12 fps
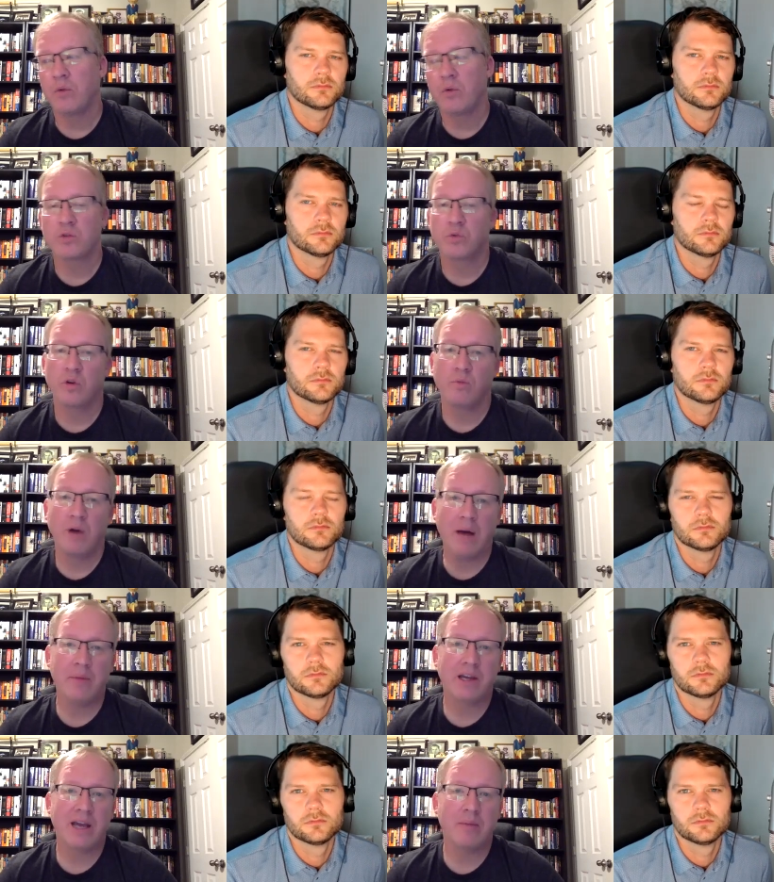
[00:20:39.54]
Speaker 1: of course, when
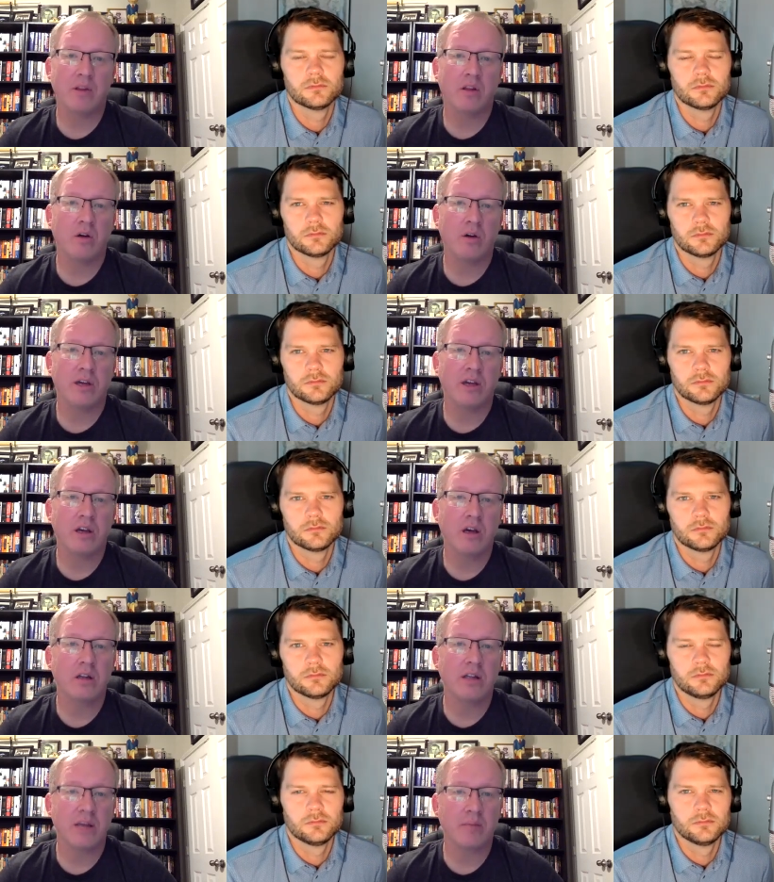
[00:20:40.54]
Obama came along, he
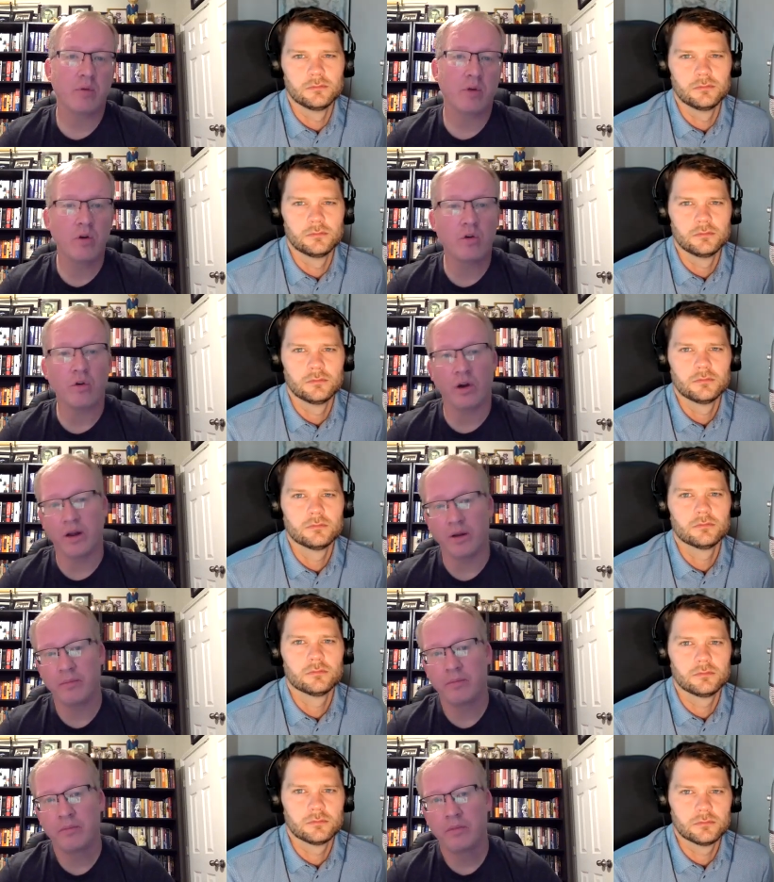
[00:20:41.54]
cut that program.
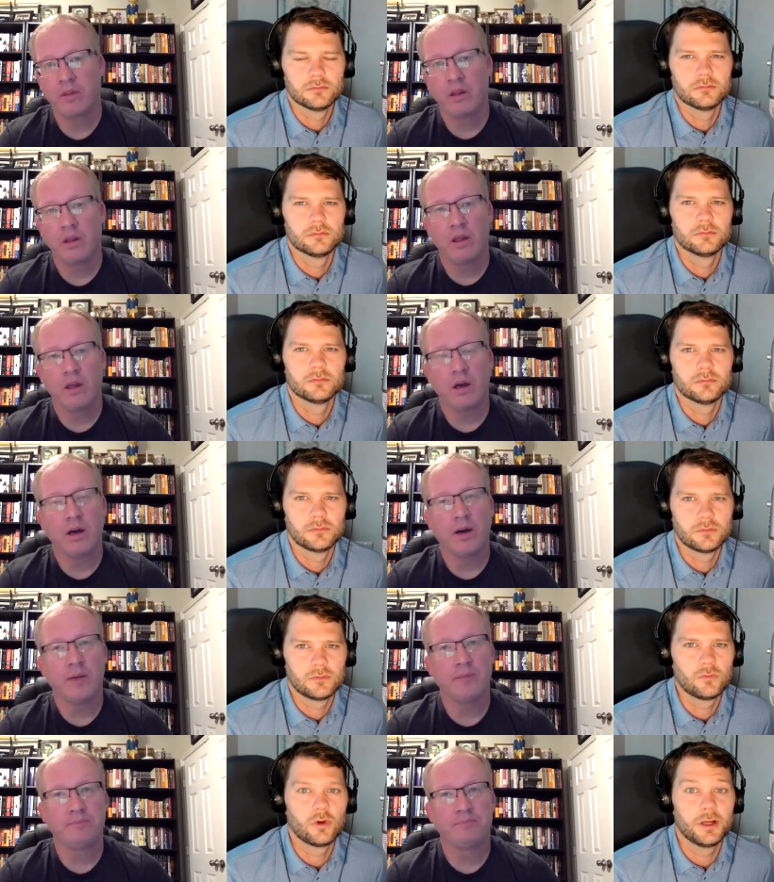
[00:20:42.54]

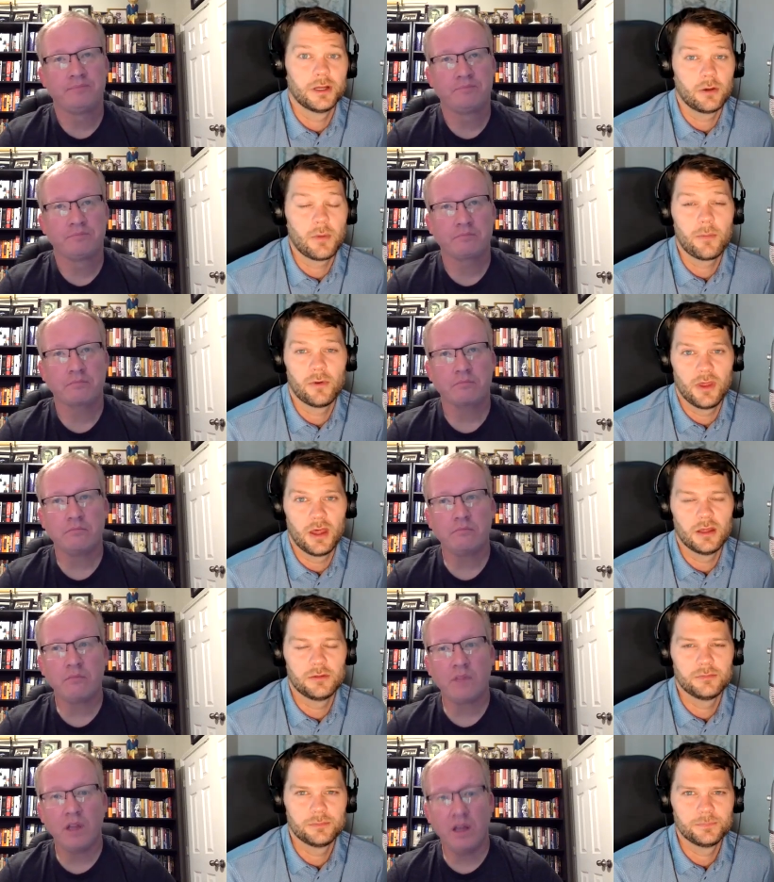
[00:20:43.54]
Um, right.
Speaker 2: I remember
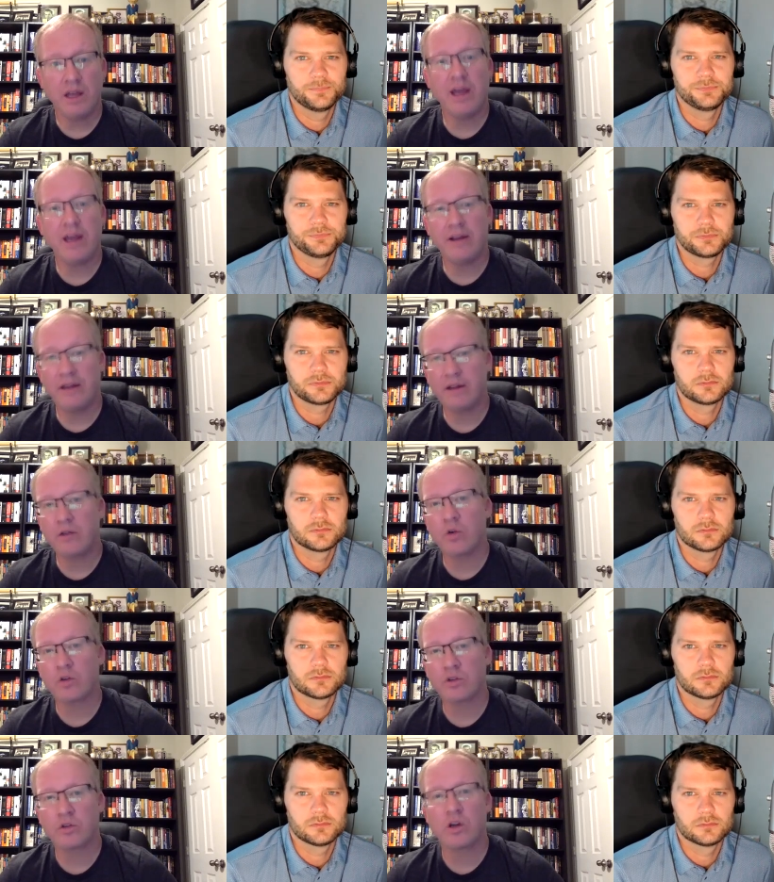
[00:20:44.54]
that.
Speaker 1: And then, of
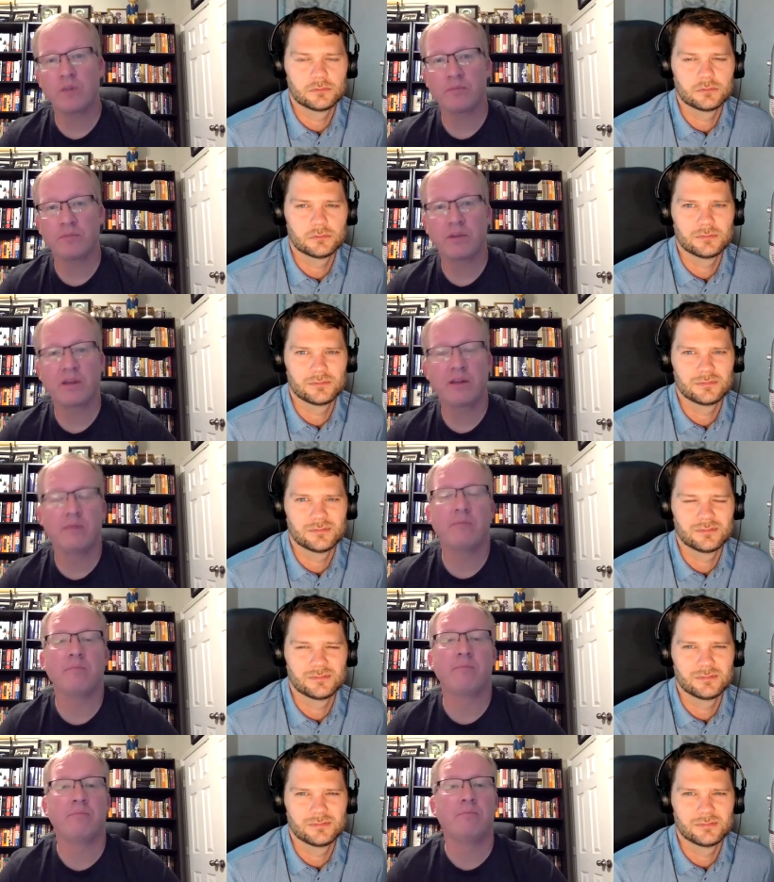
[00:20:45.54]
course, Trump
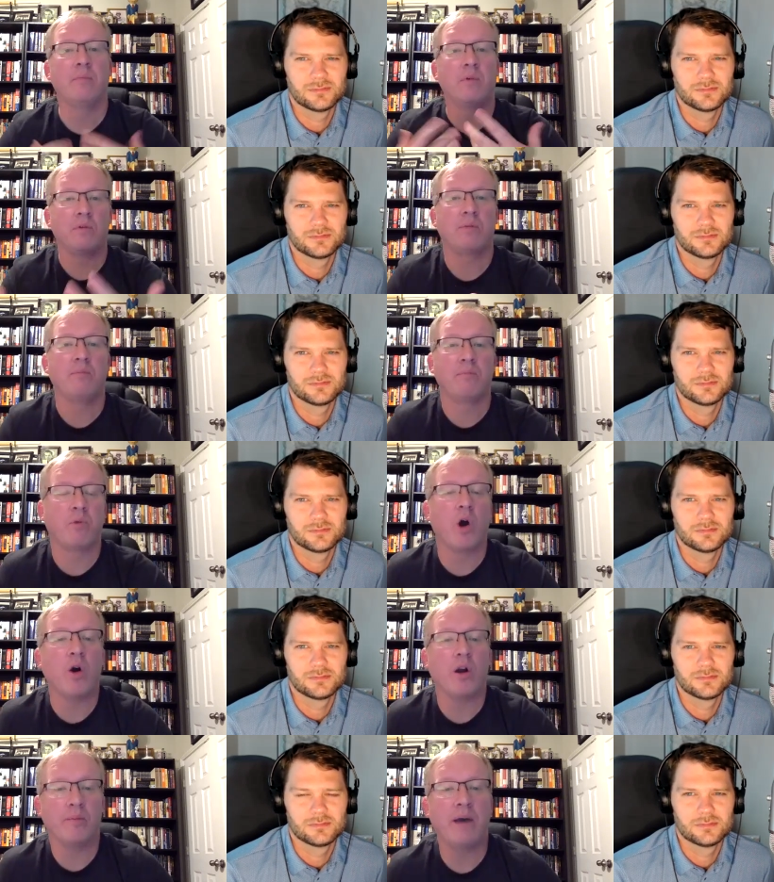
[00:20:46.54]

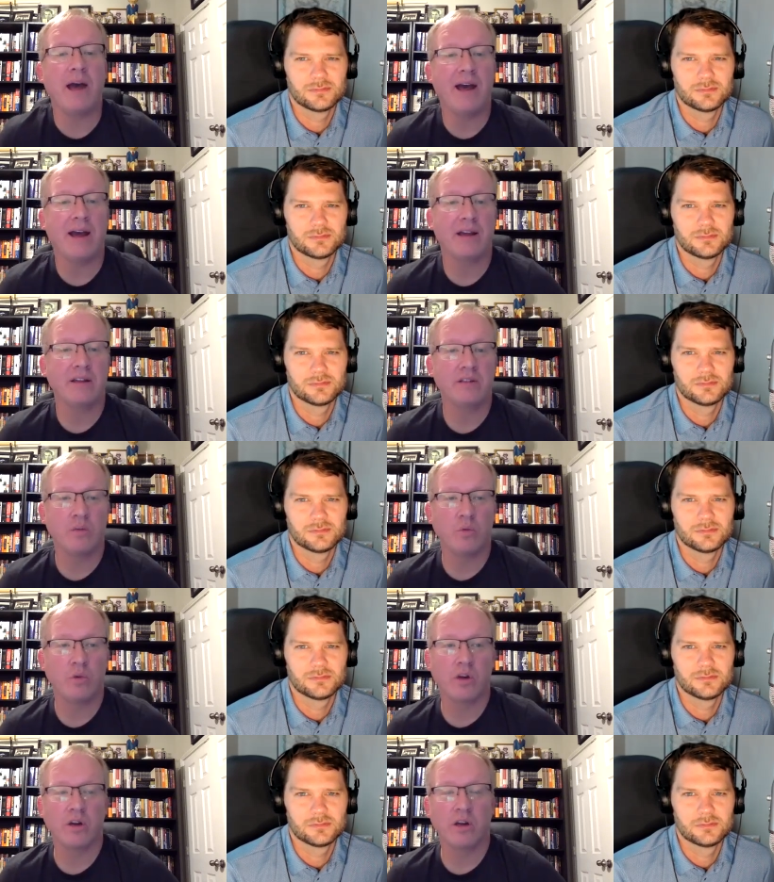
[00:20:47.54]
brought it back and said,
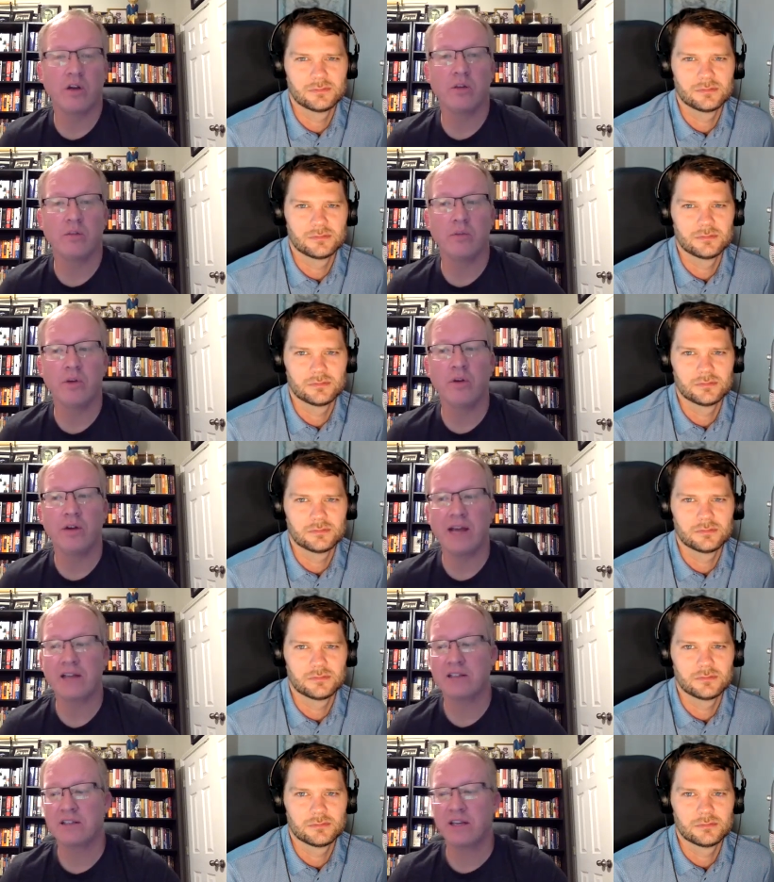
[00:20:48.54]
we're going to go to the moon and
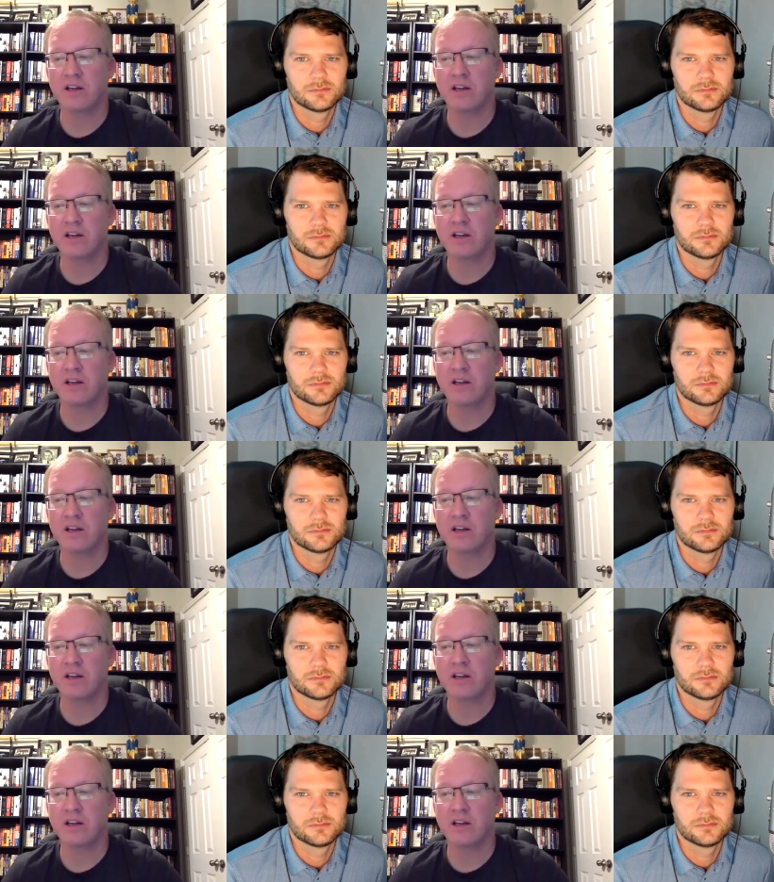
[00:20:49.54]
actually set a